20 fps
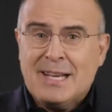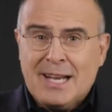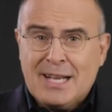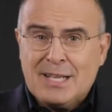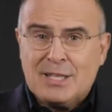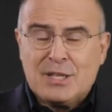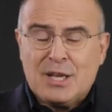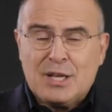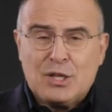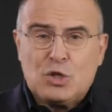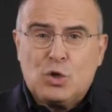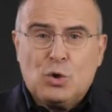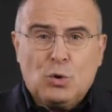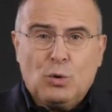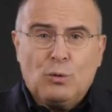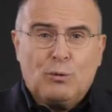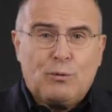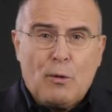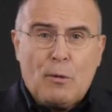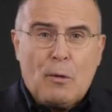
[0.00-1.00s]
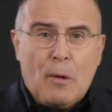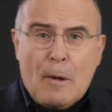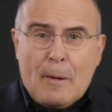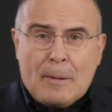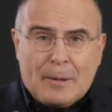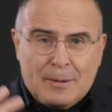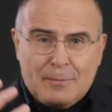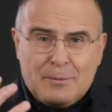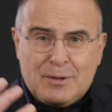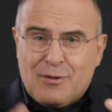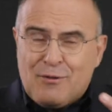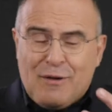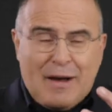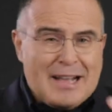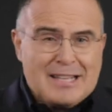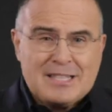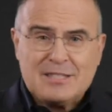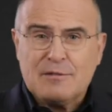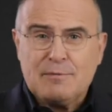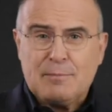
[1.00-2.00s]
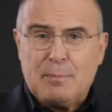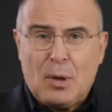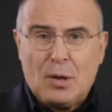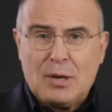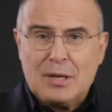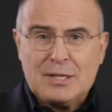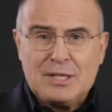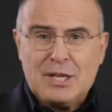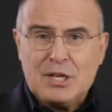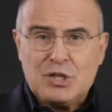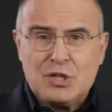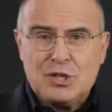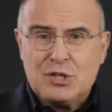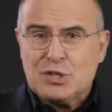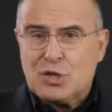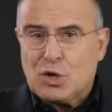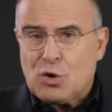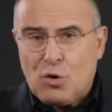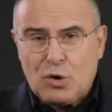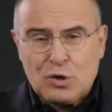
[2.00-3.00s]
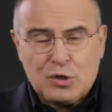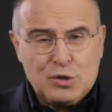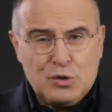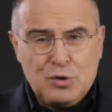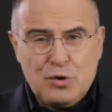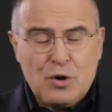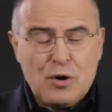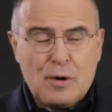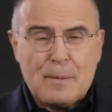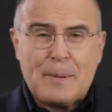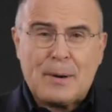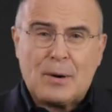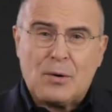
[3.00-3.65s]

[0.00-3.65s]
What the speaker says: It's a tool for divisive politicians across Europe,